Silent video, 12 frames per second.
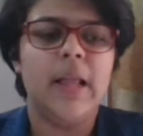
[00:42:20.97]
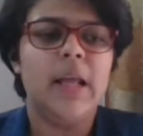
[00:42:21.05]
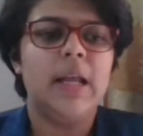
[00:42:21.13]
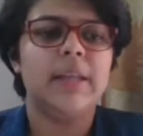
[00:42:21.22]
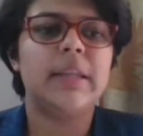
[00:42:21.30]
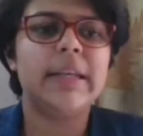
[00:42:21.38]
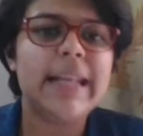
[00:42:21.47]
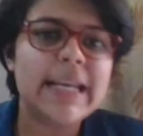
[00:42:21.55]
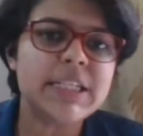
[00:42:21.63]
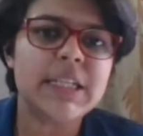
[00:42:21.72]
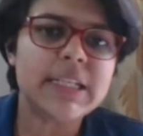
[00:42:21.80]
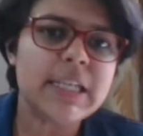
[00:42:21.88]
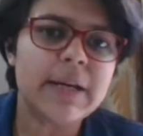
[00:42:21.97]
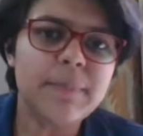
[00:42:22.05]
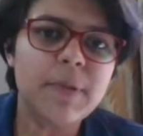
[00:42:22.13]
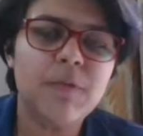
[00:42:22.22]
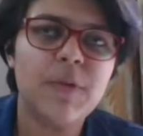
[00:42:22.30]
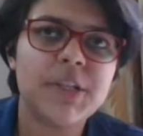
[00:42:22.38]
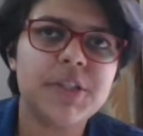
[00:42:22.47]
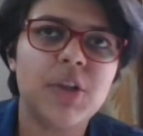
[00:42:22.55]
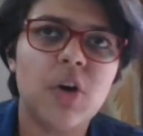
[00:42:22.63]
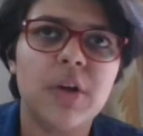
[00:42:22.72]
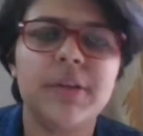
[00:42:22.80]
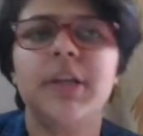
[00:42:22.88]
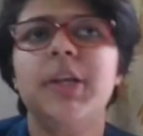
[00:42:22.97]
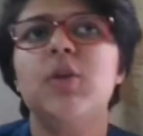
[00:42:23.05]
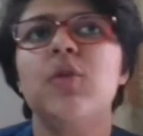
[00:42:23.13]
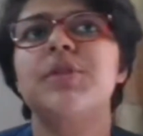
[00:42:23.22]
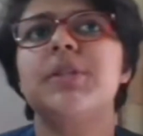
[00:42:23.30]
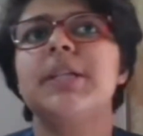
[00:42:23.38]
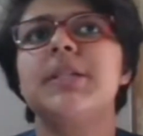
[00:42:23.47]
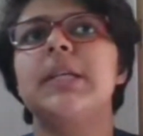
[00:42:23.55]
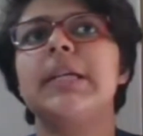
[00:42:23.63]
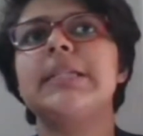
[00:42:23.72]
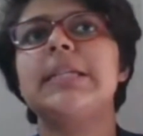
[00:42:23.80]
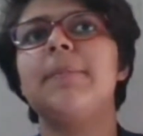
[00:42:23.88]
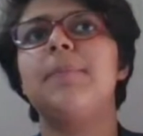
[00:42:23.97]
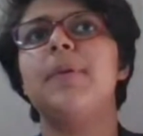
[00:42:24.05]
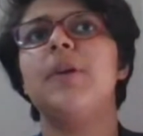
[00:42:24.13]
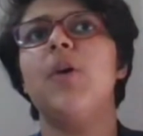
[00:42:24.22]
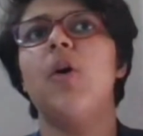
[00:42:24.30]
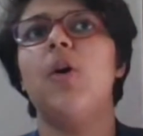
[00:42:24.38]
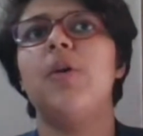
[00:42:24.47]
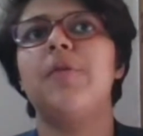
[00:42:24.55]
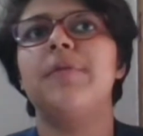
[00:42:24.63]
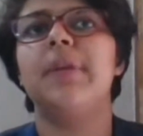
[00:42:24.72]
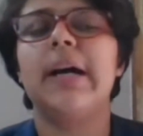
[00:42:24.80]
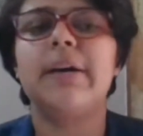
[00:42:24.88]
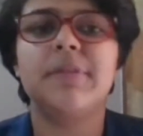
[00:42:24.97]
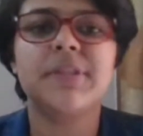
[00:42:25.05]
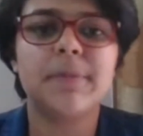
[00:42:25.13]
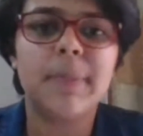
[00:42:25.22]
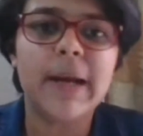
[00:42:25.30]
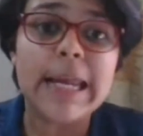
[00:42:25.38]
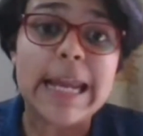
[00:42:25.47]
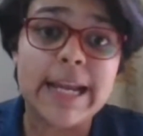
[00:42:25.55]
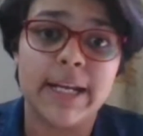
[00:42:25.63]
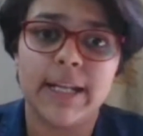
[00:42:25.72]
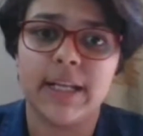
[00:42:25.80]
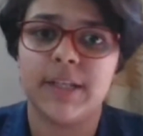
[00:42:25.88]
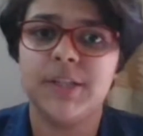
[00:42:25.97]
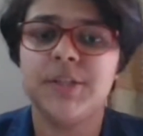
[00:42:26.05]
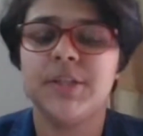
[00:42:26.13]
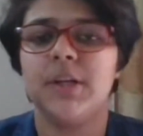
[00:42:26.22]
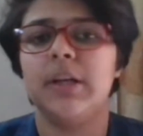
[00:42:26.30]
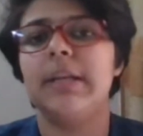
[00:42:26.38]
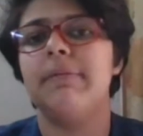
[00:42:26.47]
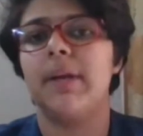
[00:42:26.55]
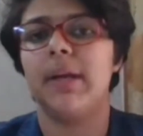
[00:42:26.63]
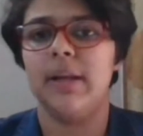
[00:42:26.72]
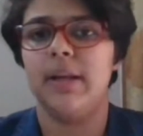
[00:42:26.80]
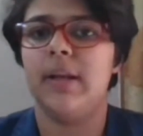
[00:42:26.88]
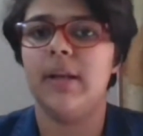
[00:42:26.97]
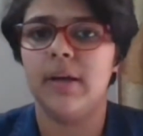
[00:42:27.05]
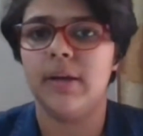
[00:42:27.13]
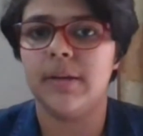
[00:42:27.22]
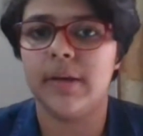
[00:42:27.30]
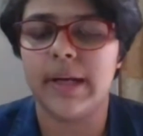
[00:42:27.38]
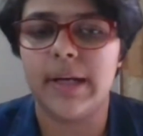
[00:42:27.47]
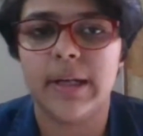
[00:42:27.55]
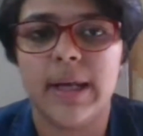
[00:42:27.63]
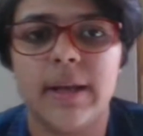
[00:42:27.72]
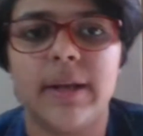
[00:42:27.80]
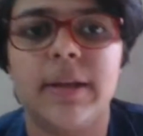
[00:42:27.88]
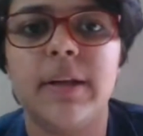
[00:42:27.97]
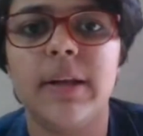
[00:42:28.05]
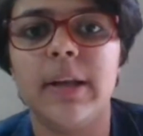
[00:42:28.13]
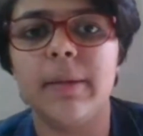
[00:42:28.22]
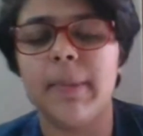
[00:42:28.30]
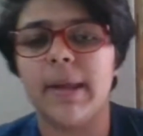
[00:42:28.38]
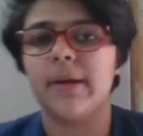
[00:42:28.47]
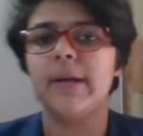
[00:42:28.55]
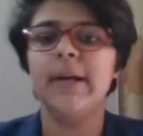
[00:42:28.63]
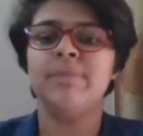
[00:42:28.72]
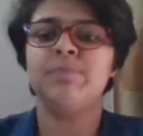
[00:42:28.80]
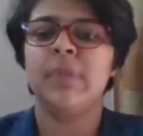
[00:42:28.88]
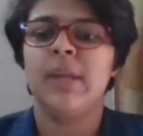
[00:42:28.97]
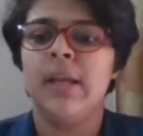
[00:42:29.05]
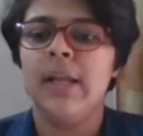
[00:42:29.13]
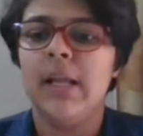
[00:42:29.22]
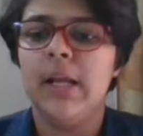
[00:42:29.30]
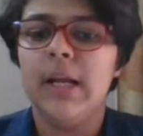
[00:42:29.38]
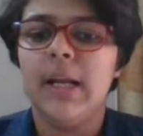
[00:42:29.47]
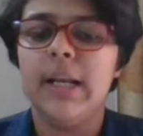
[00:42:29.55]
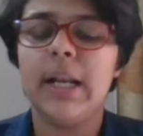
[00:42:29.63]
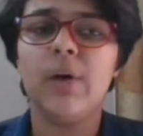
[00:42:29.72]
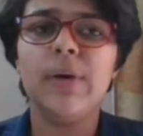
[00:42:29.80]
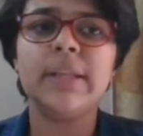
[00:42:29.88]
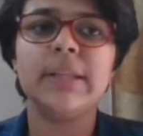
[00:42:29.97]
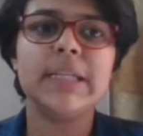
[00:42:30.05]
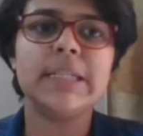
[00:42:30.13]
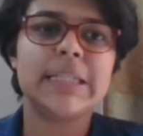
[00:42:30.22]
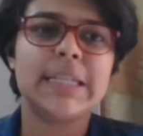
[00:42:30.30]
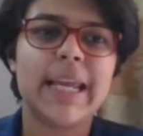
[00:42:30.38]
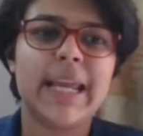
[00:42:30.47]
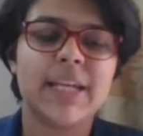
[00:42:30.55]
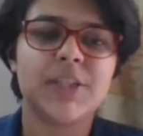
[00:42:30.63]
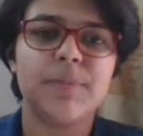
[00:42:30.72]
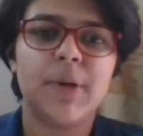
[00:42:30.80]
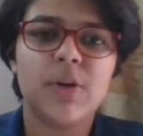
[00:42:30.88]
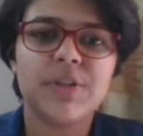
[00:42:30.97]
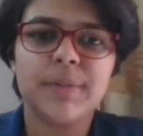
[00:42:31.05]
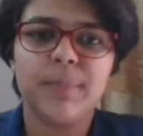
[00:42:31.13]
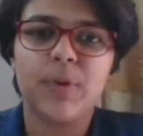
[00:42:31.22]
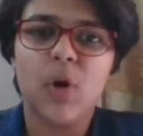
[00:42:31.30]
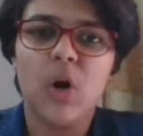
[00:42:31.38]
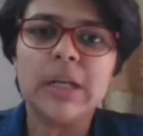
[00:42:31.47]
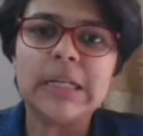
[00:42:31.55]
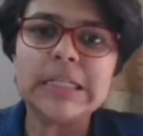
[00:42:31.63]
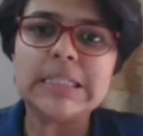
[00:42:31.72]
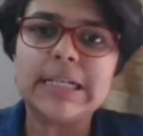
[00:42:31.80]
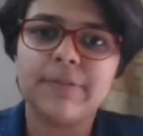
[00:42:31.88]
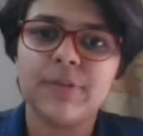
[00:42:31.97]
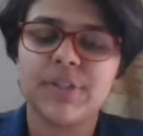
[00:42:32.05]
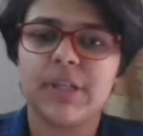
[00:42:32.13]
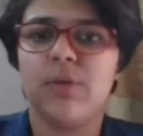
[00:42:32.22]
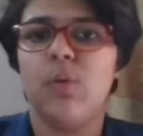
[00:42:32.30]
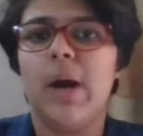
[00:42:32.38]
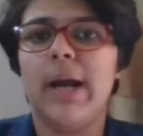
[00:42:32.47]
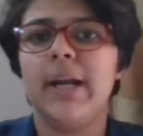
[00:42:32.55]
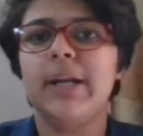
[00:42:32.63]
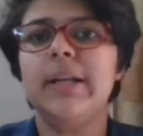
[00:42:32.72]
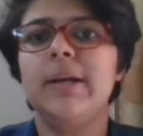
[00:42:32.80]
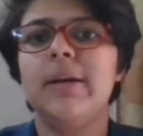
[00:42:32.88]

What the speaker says: The next example which the author used is the example of the Havasupai Indians living in the Grand Canyon in America. Now, in this case, because a broad consent was acquired,